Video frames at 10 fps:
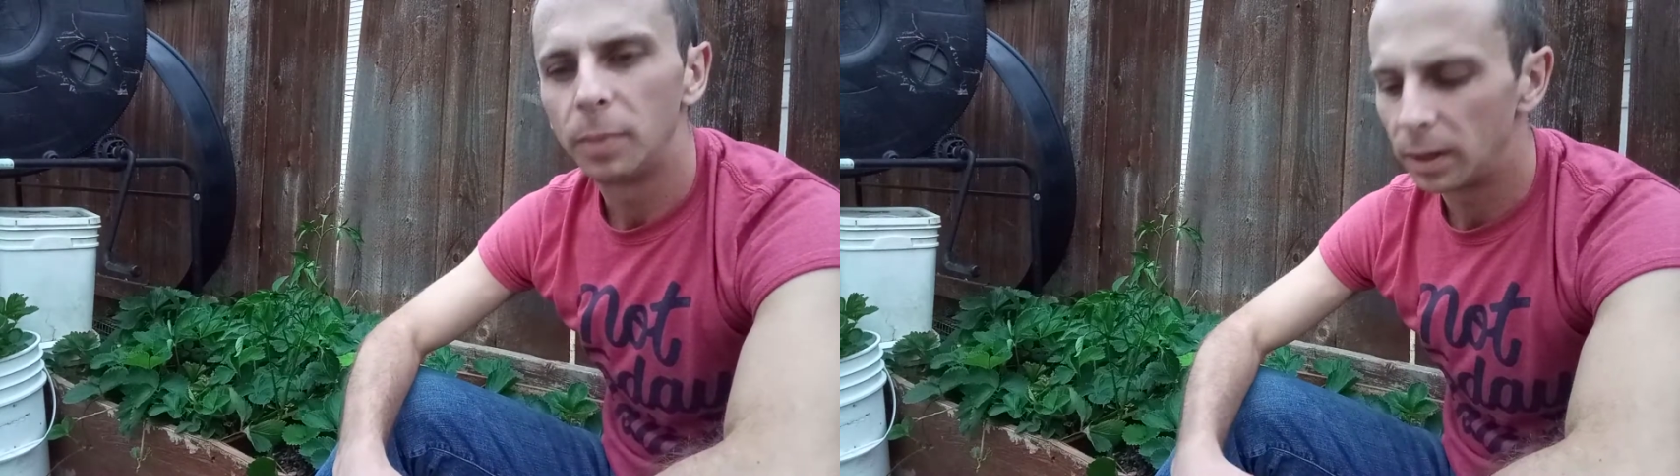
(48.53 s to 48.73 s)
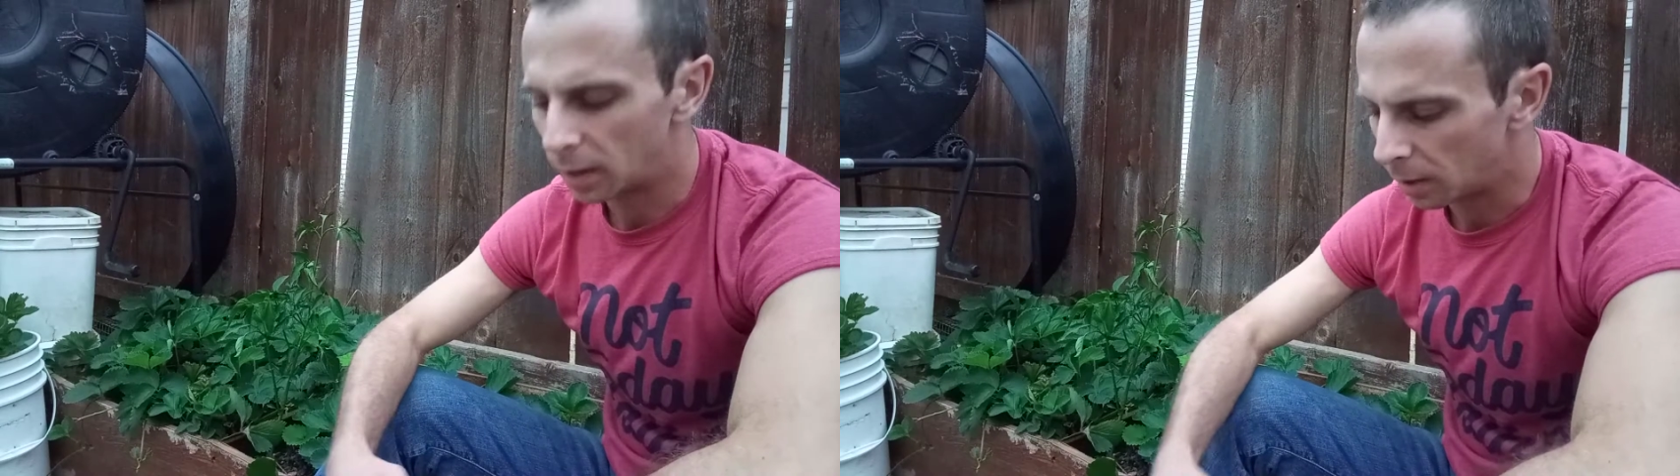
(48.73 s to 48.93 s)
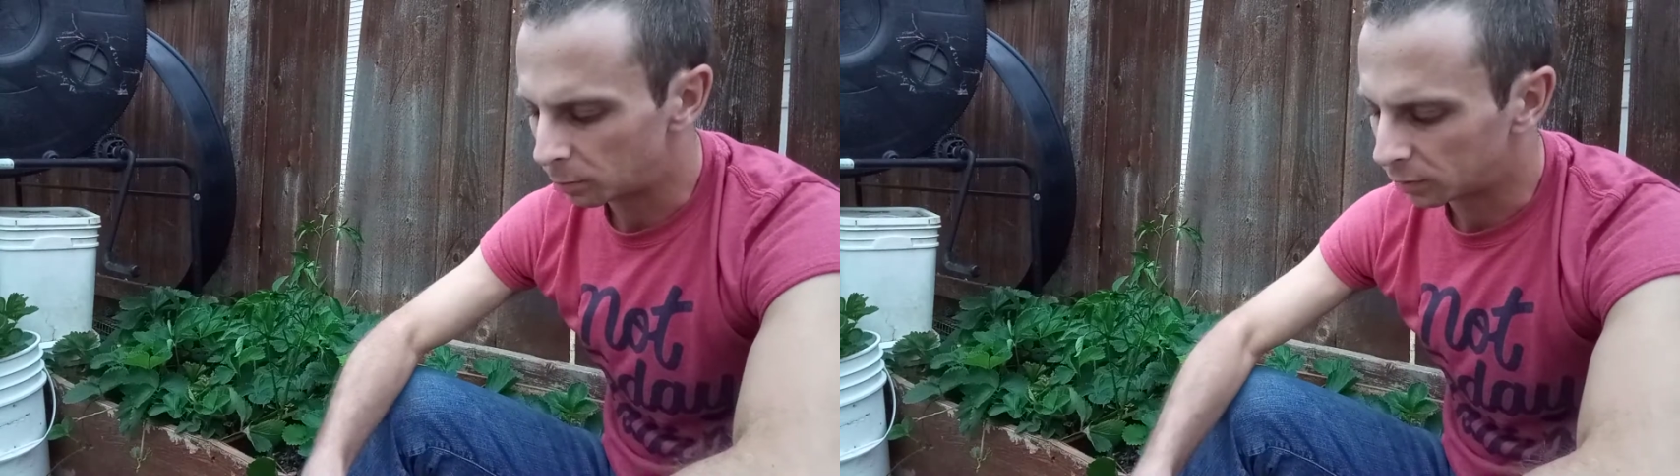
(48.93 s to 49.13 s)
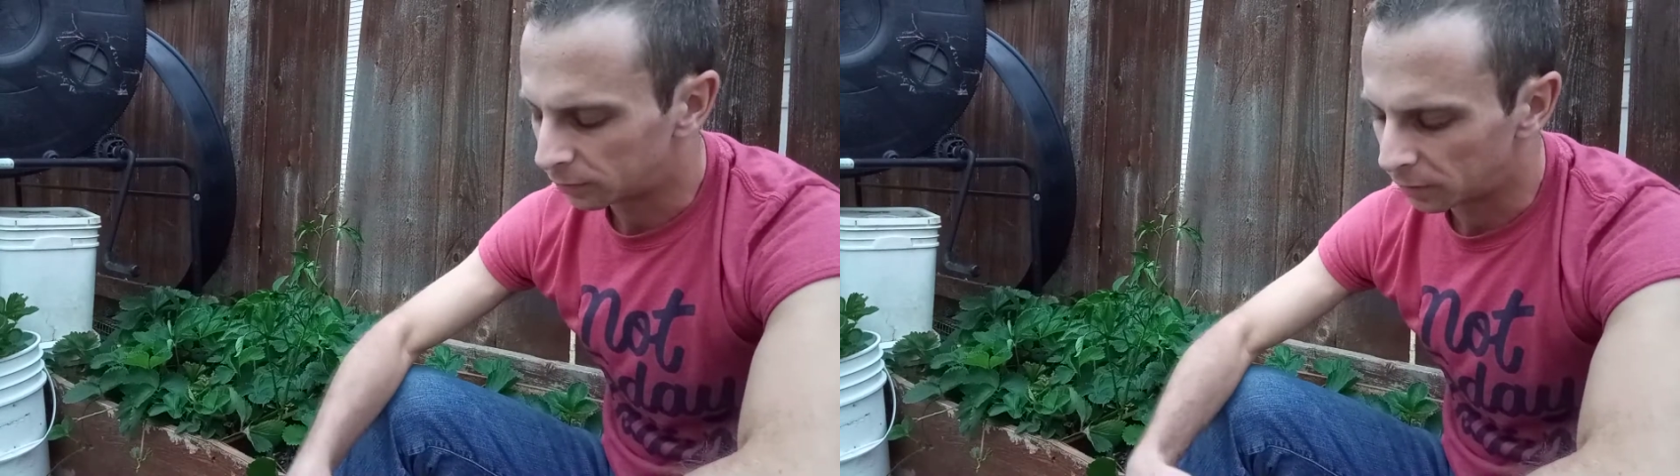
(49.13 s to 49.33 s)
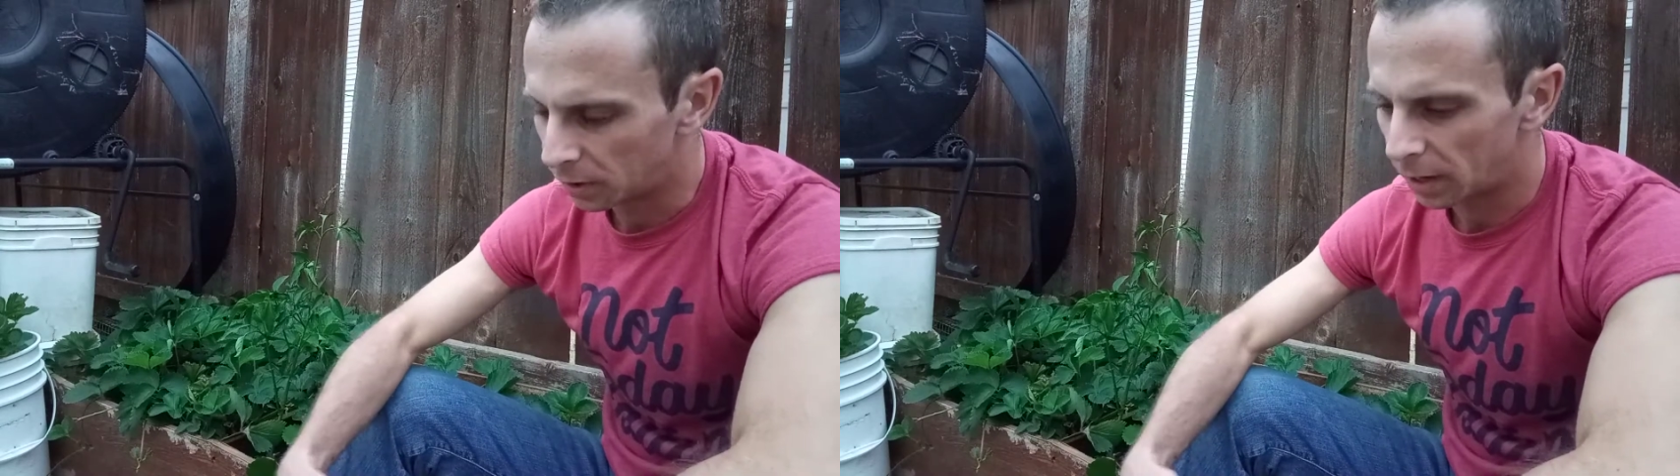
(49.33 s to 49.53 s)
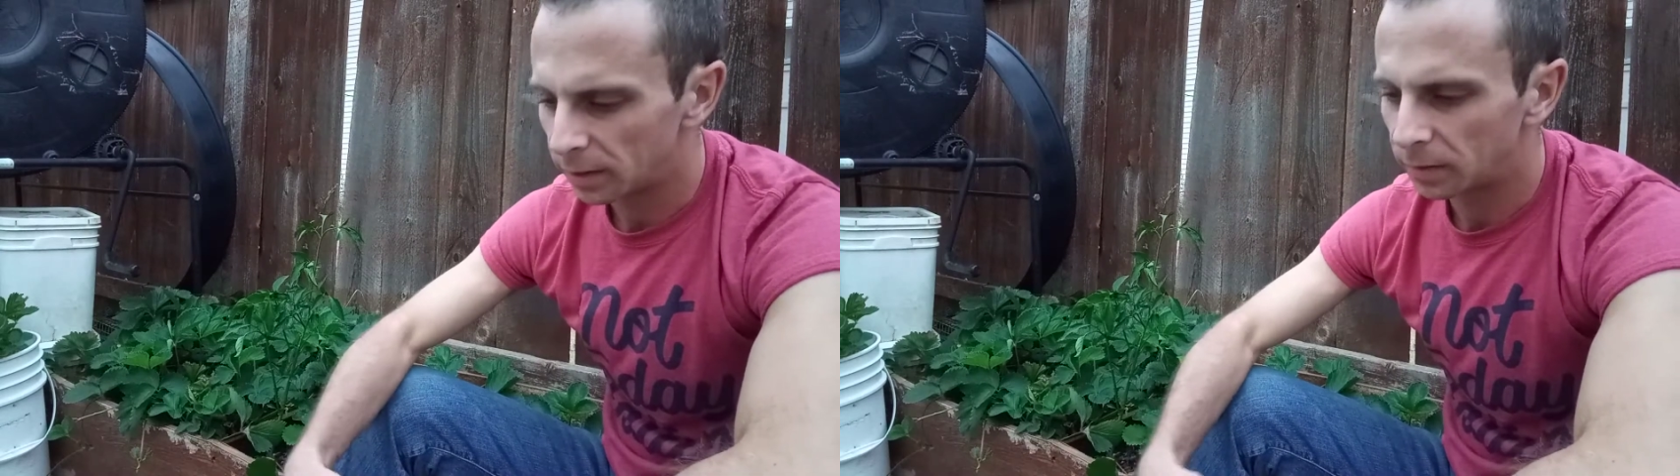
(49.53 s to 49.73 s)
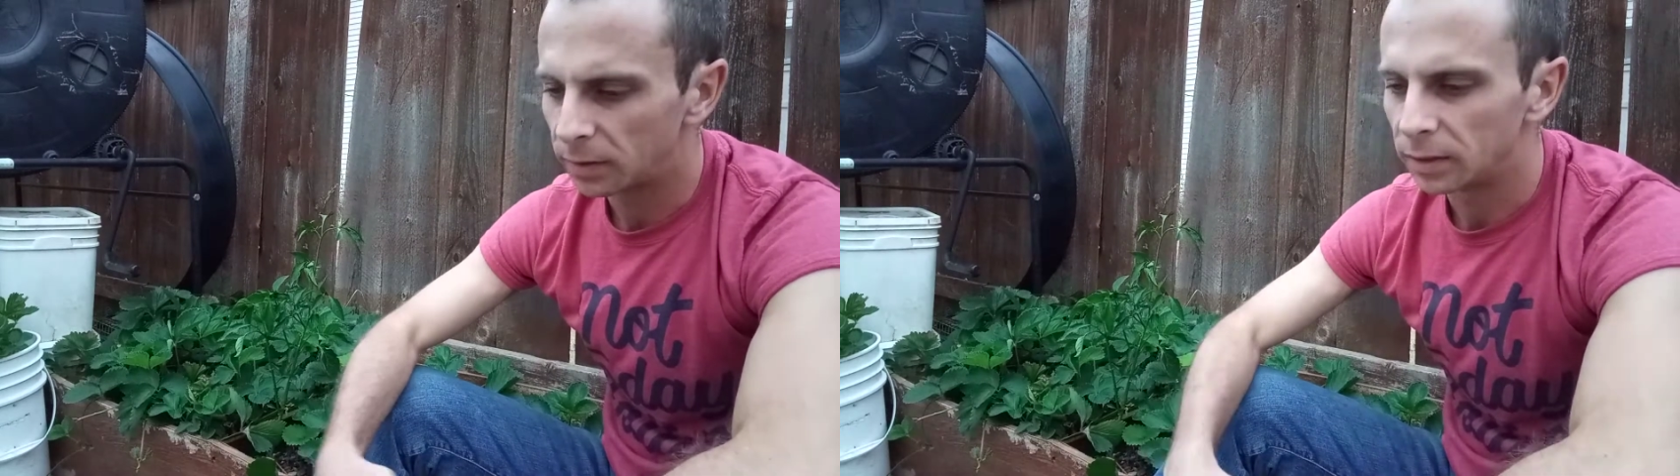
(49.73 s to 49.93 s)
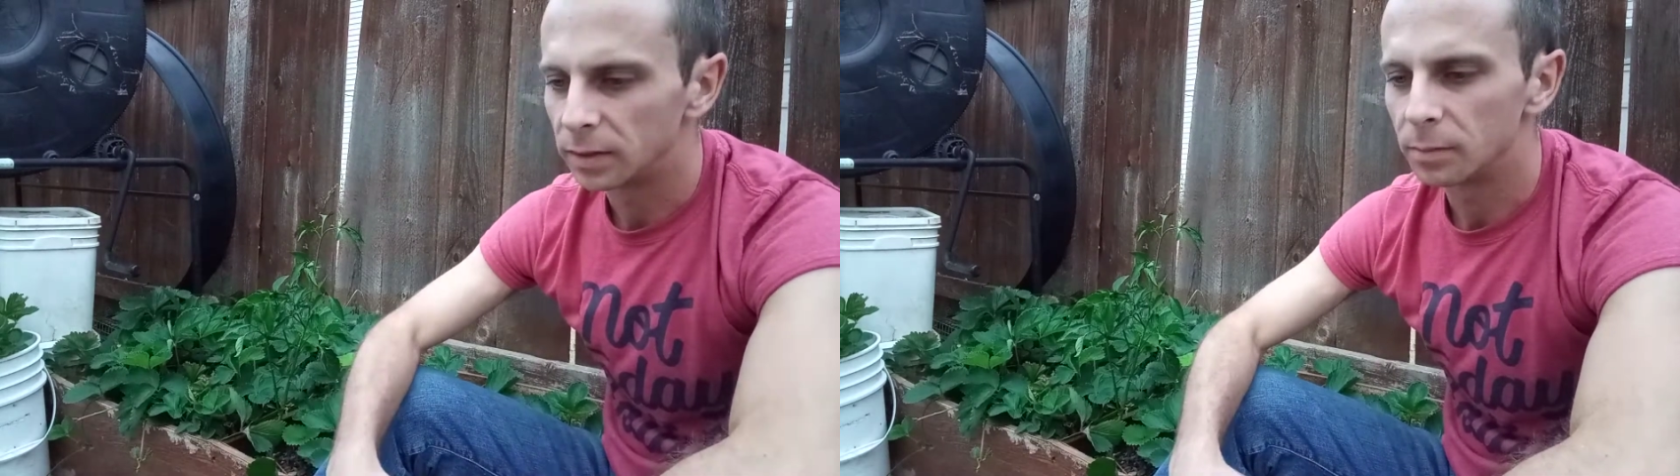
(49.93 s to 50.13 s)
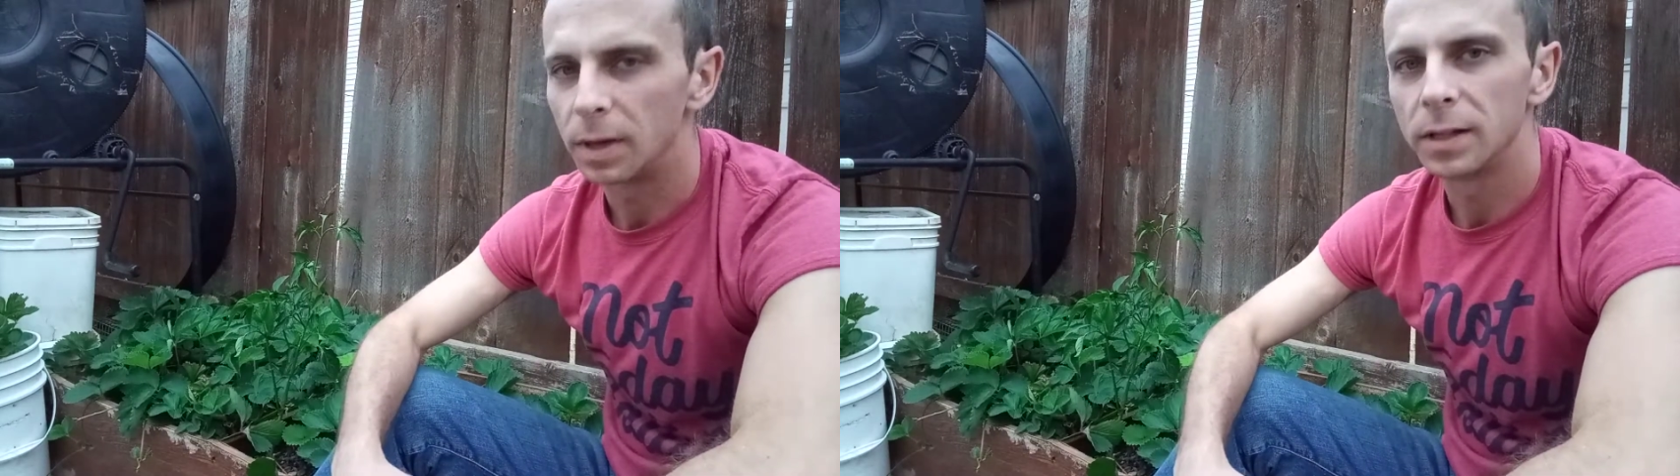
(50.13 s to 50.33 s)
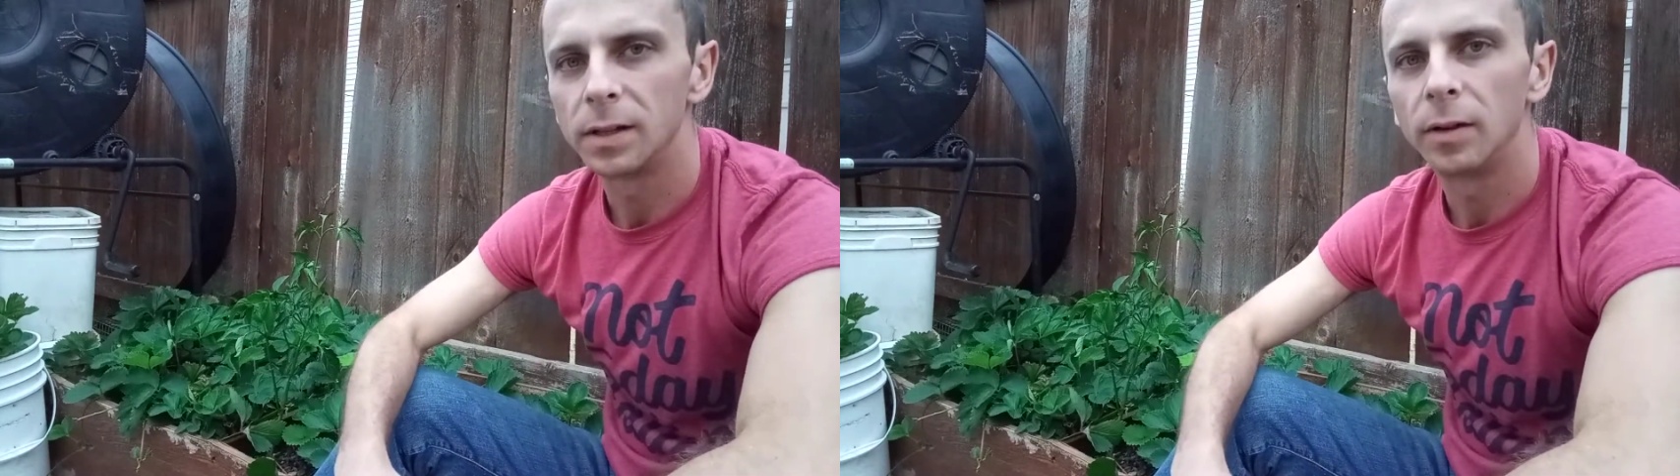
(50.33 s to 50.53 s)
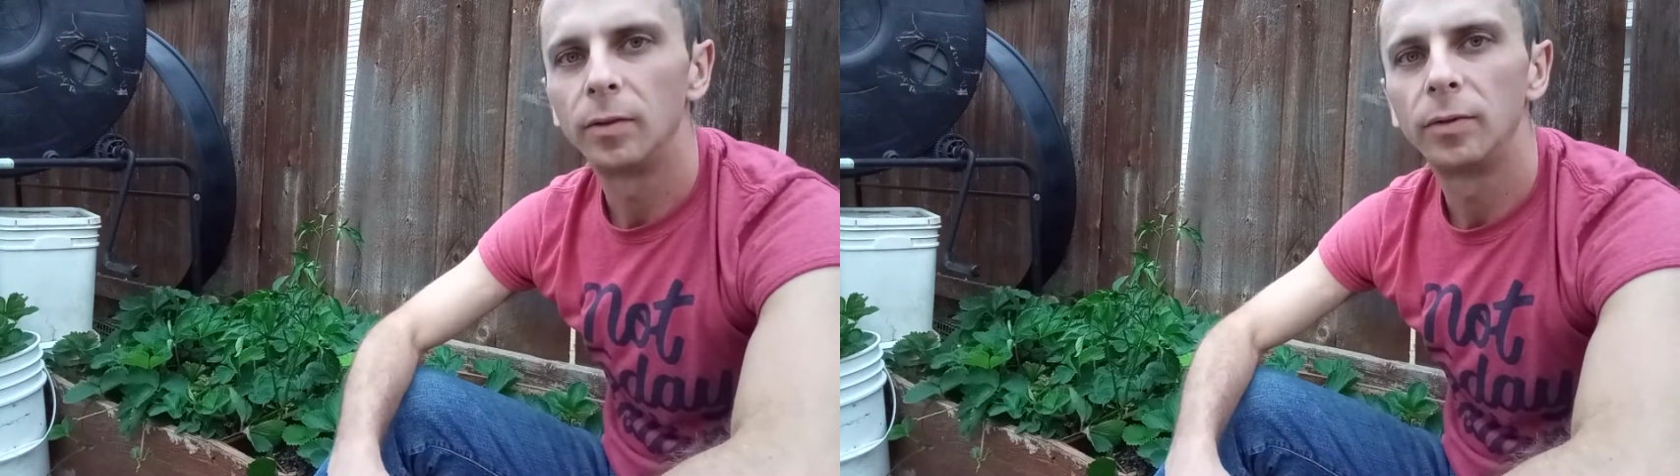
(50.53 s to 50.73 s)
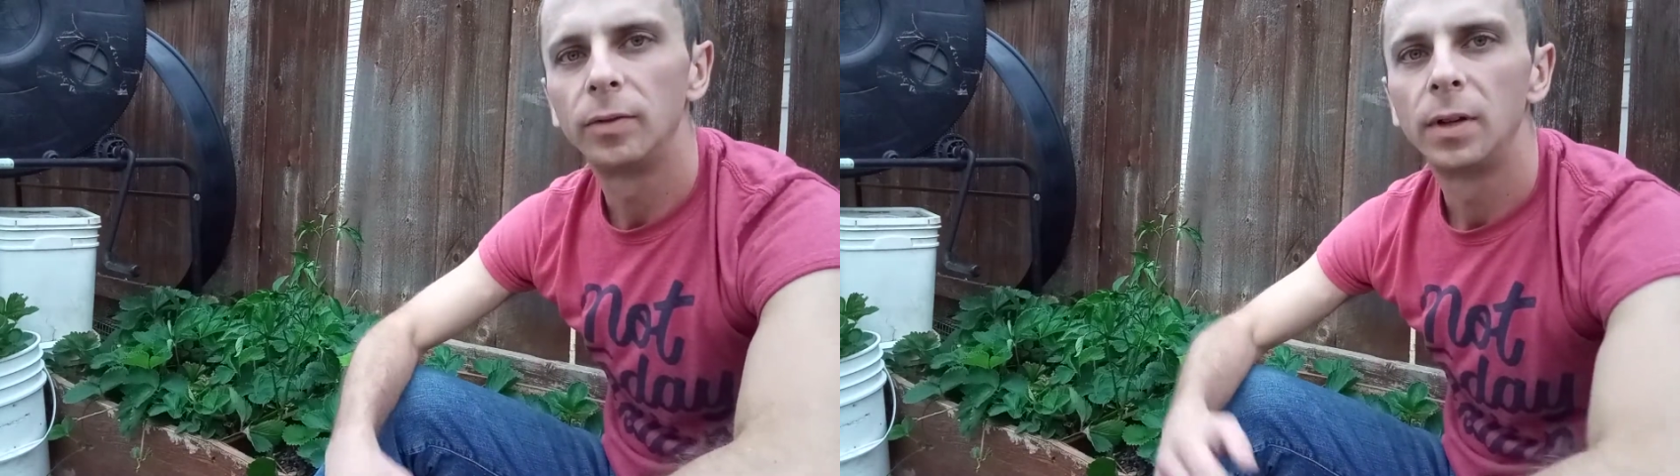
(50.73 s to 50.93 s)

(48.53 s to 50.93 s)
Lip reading: But I prefer to add things myself